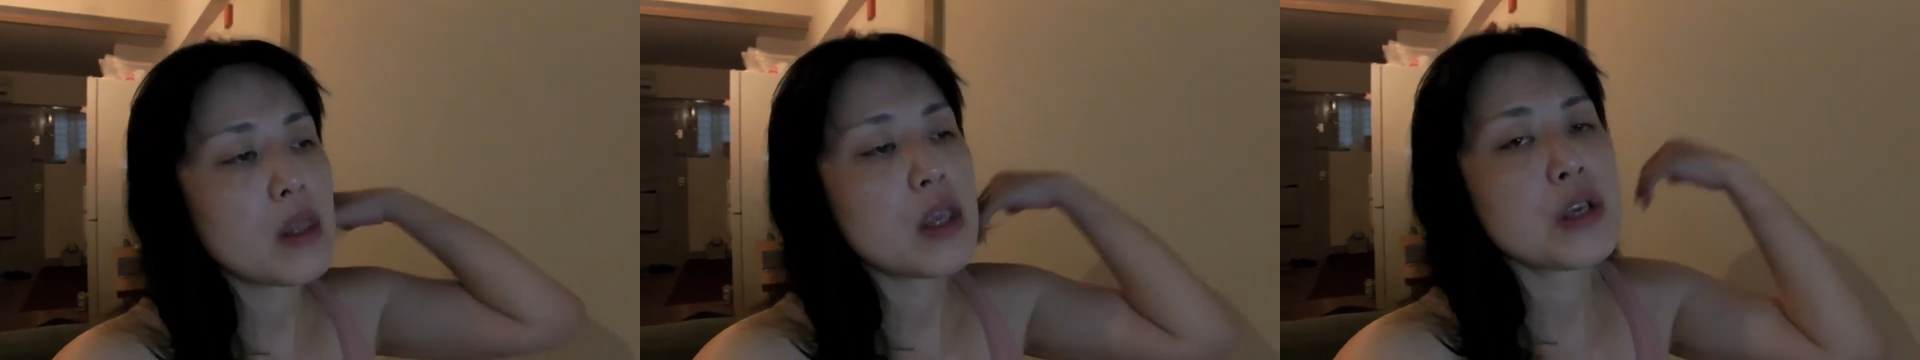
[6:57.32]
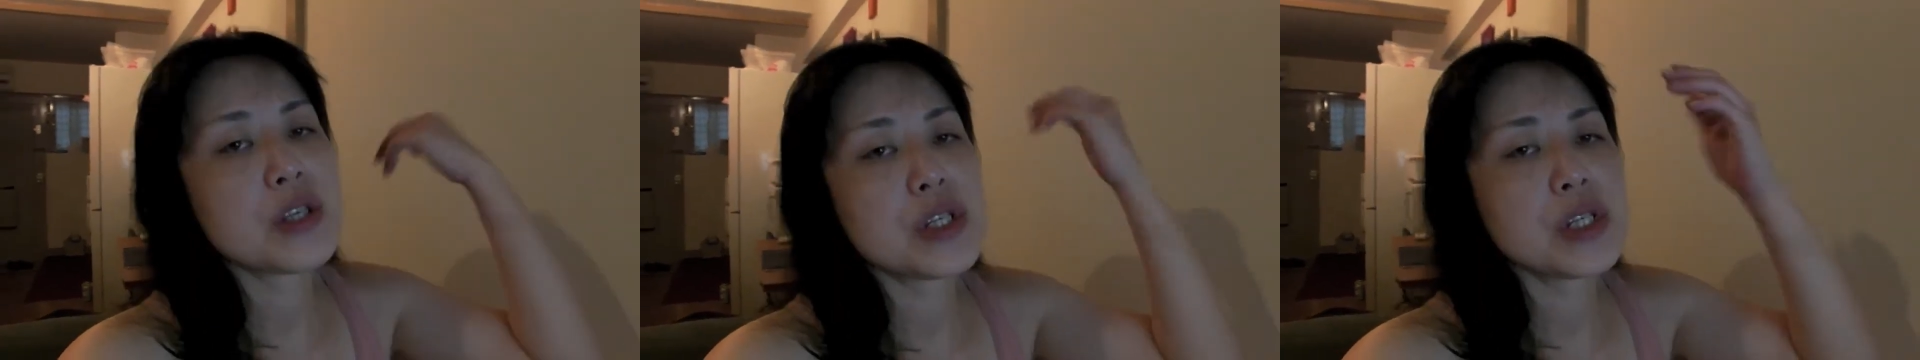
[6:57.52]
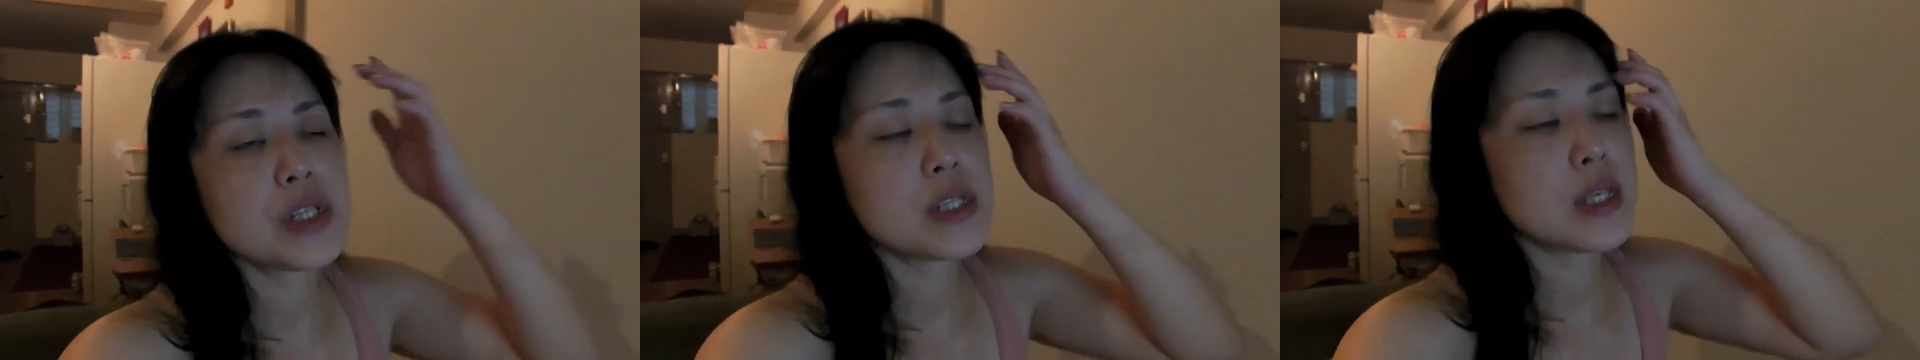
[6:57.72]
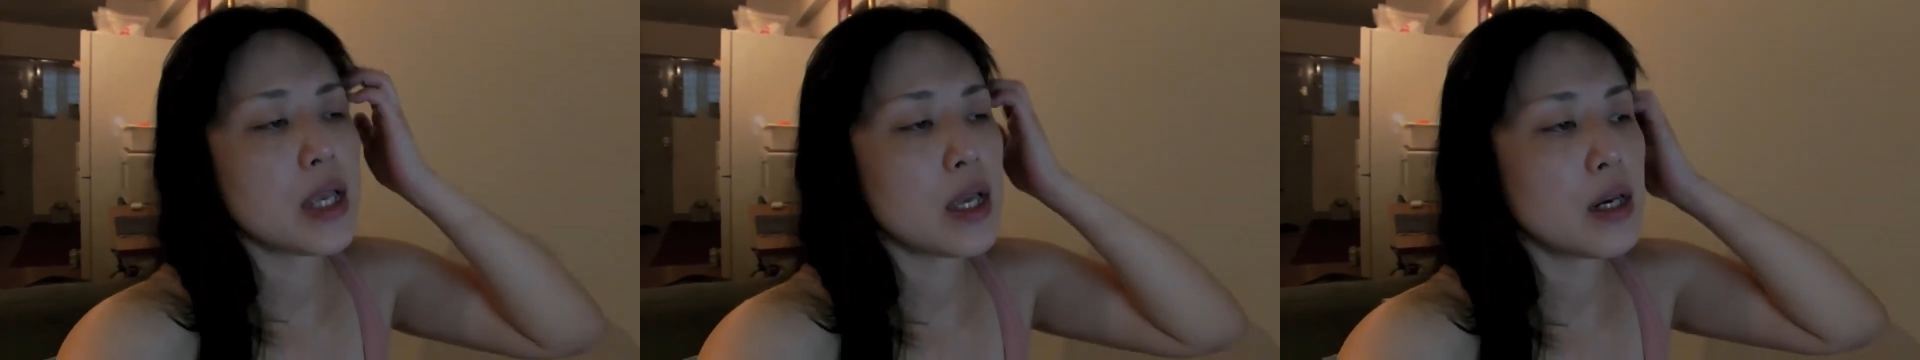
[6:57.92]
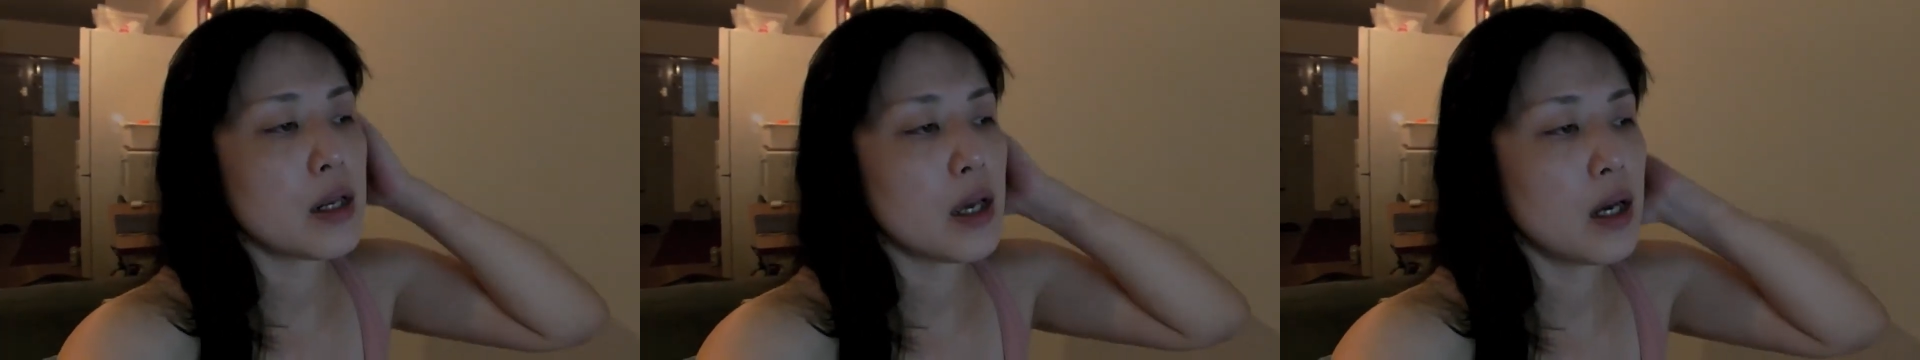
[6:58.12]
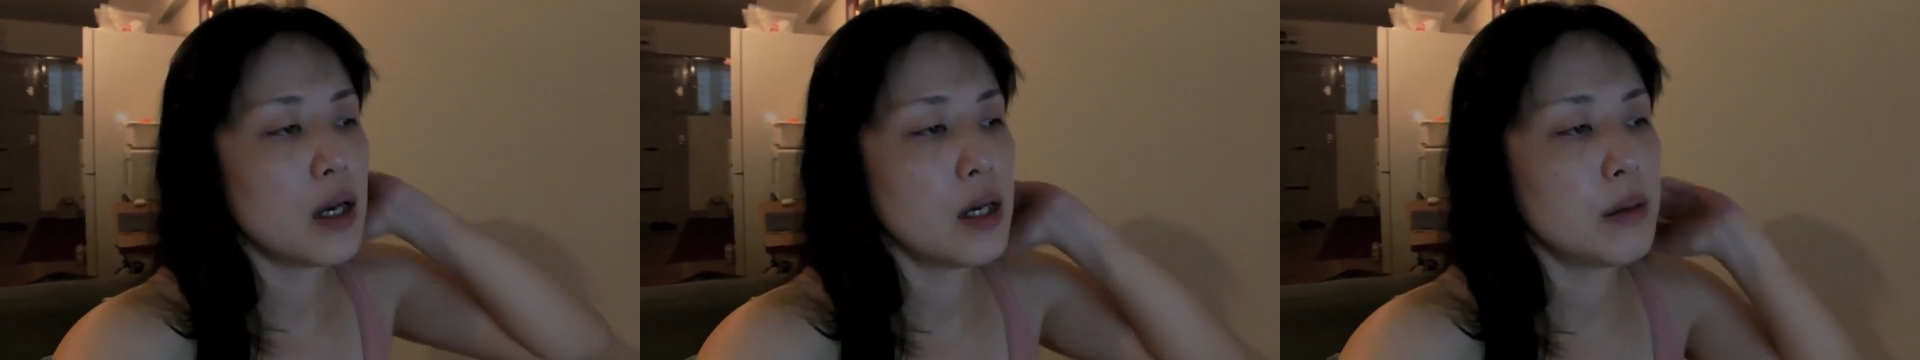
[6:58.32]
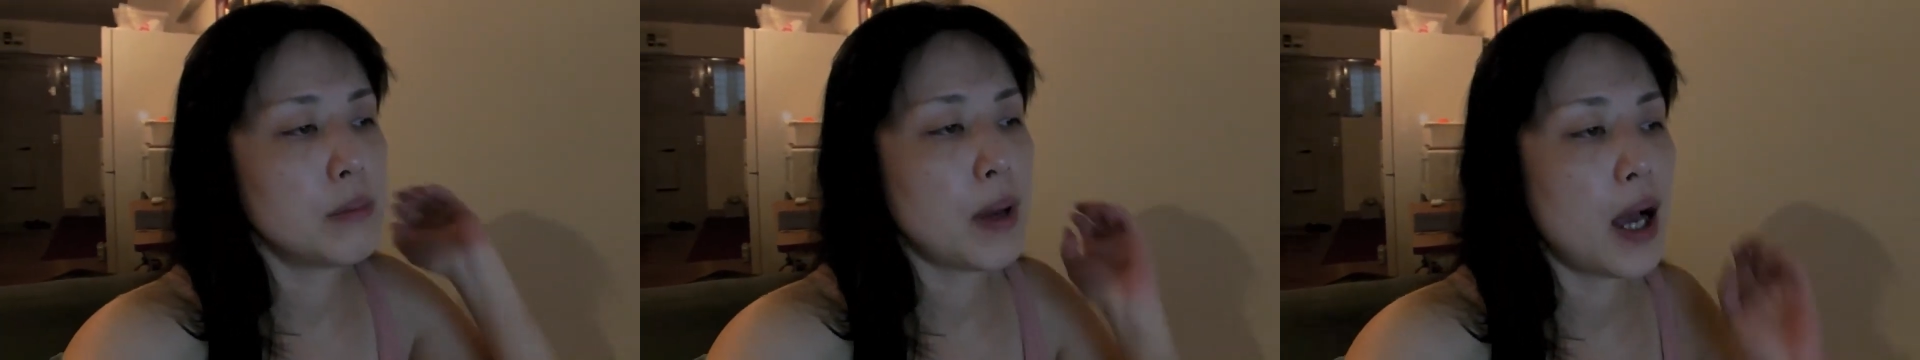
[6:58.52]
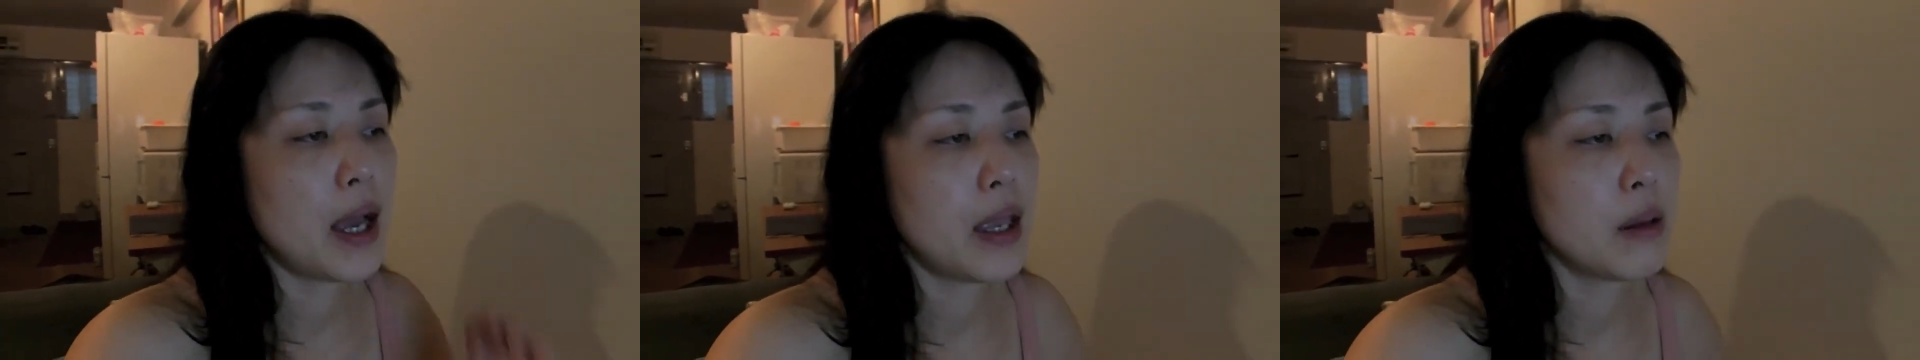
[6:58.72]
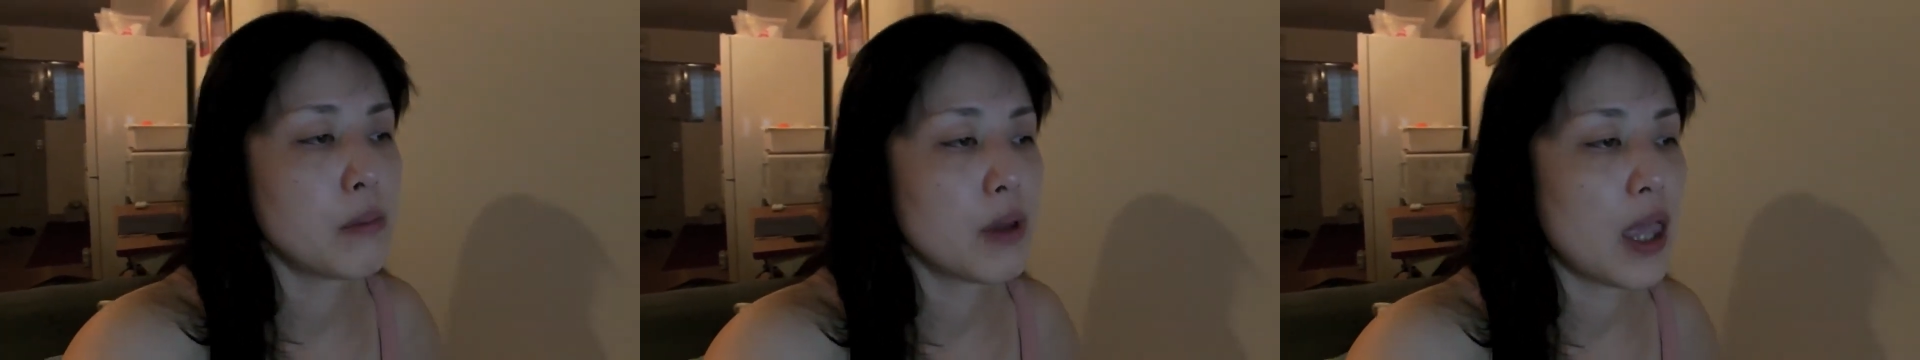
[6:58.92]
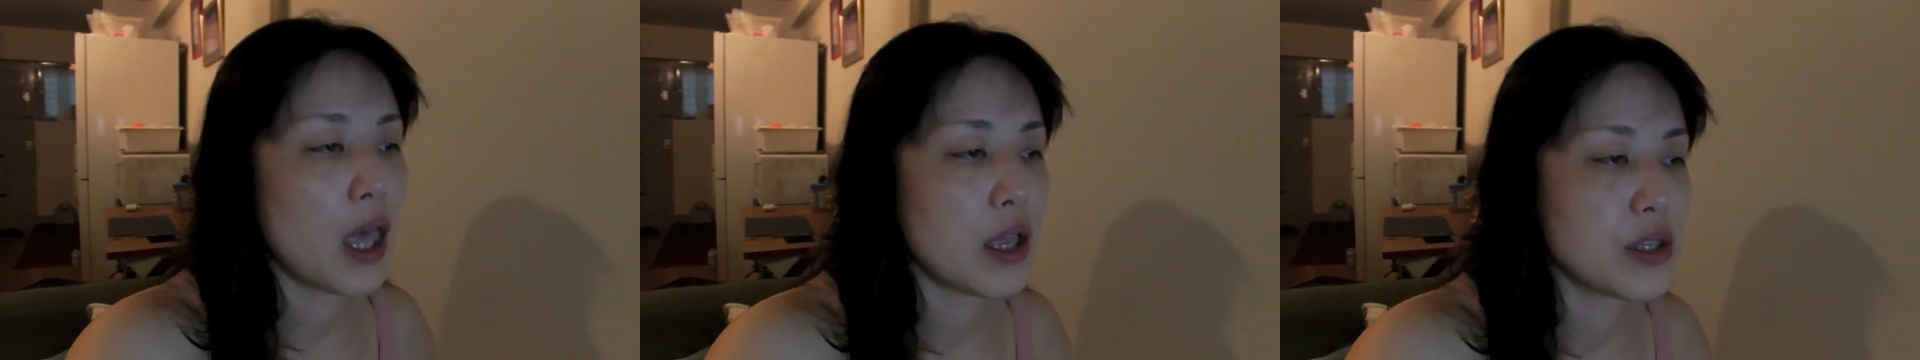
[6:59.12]
she said I am
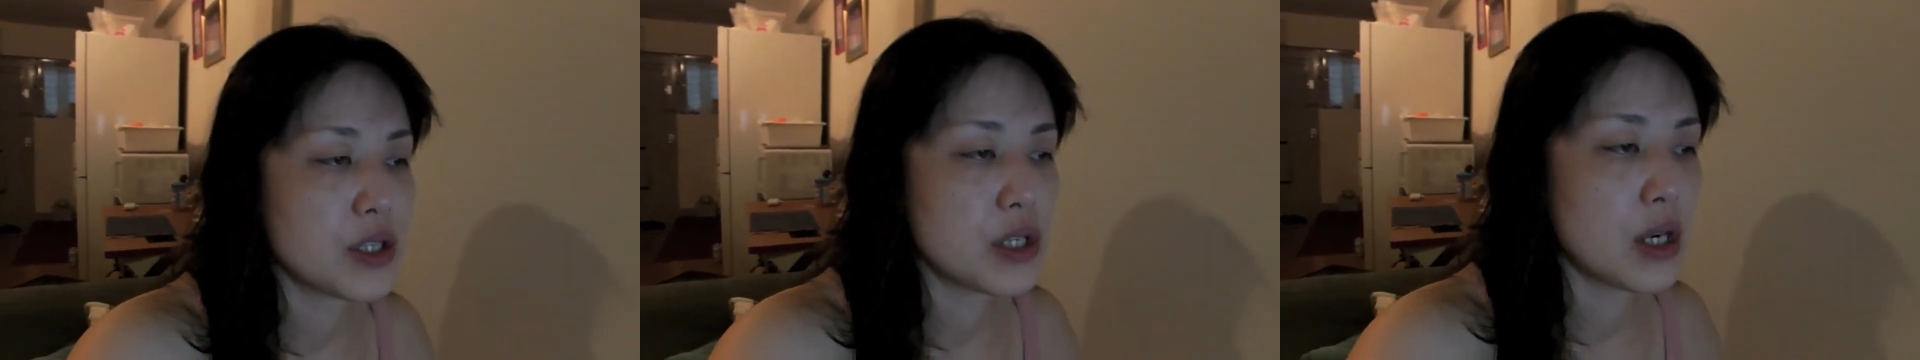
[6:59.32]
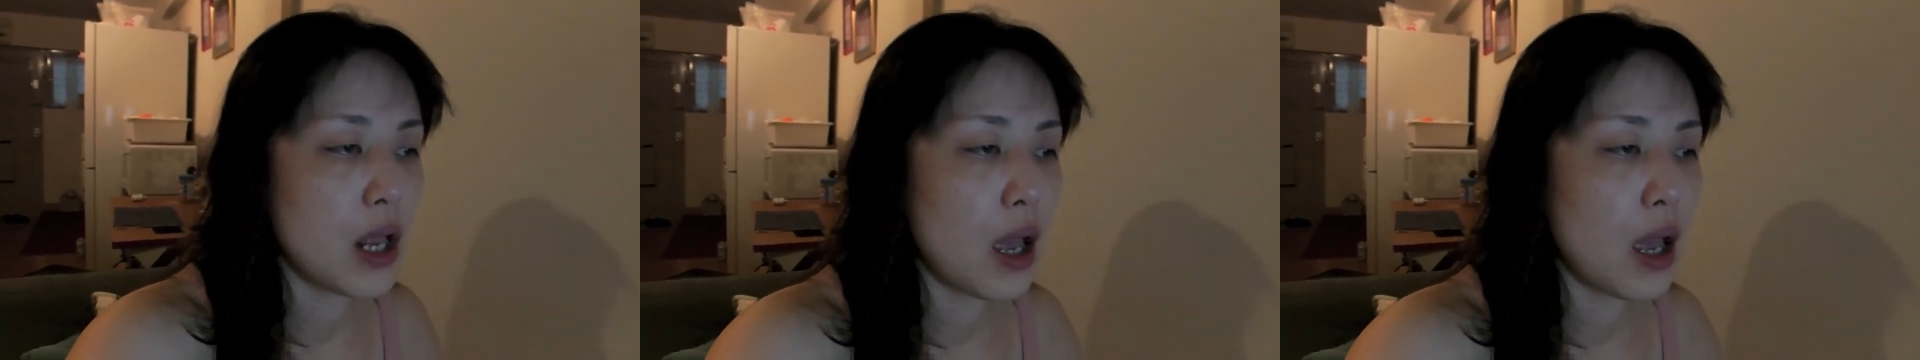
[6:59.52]
catching